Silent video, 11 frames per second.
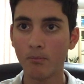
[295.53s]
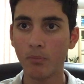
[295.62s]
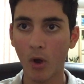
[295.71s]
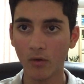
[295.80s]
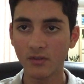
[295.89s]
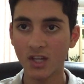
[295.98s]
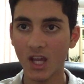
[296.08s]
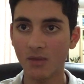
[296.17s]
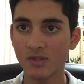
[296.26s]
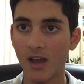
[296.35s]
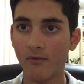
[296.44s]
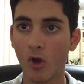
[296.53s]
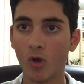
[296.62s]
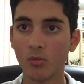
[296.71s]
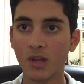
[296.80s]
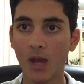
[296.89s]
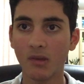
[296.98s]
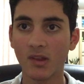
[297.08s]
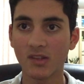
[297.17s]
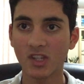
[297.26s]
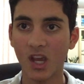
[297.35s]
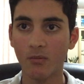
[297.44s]
both teams have a home game in
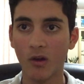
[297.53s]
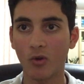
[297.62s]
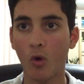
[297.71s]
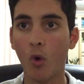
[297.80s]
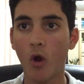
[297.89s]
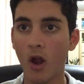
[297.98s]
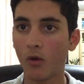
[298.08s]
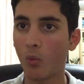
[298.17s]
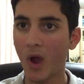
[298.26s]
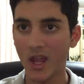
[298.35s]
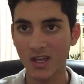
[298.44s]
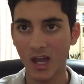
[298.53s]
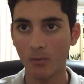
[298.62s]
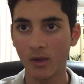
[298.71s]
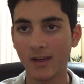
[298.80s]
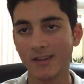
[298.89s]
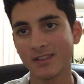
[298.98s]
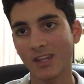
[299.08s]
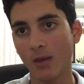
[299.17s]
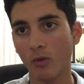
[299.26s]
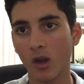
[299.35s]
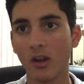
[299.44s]
the same round or an away game in the
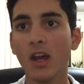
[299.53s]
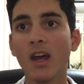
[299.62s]
same round.